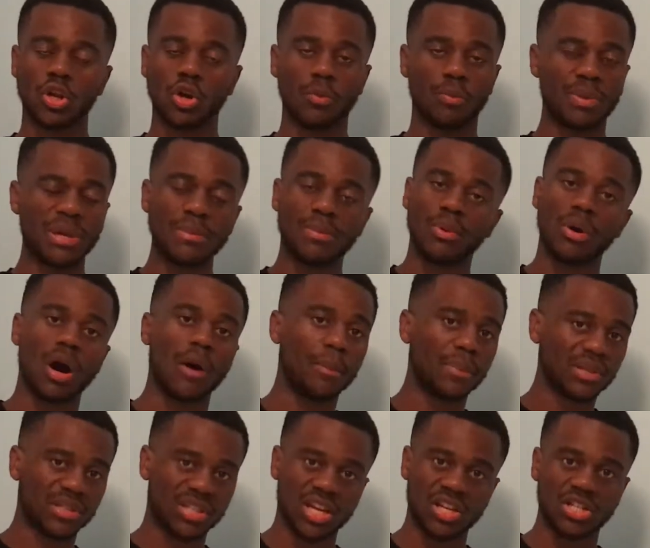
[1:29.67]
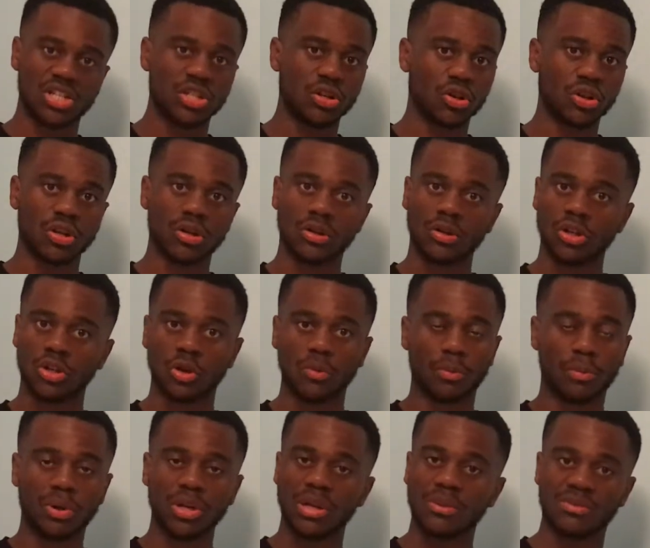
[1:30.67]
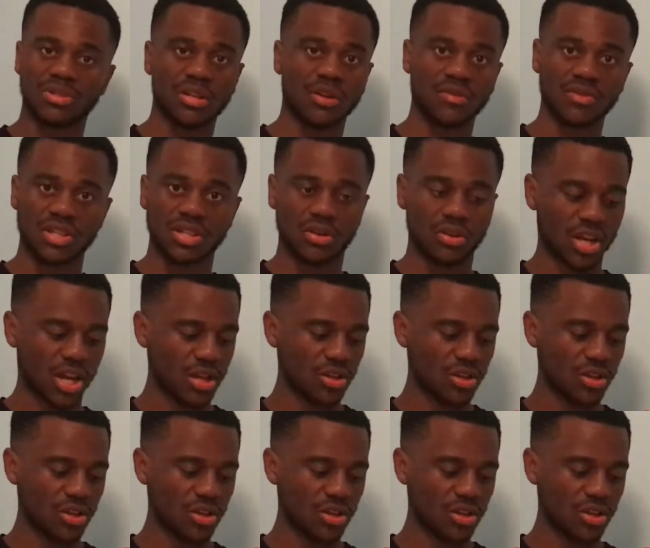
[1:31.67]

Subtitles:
people are potentially gonna, put themselves in, okay?